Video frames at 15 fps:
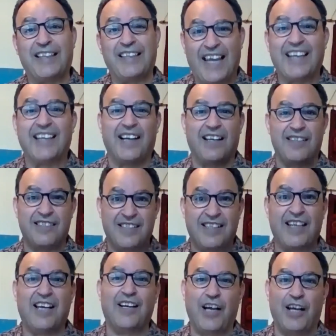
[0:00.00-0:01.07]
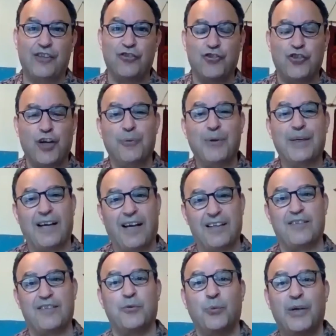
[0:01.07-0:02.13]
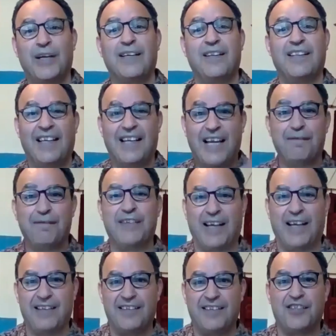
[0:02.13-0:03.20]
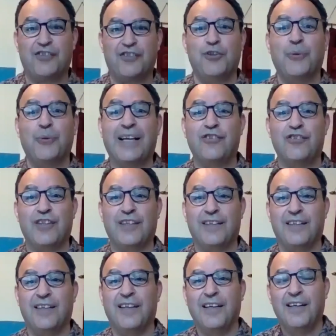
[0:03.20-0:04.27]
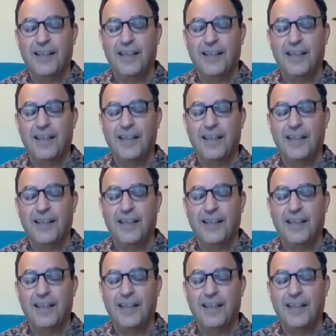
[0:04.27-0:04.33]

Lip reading: take us there and showing us where they lived and the situation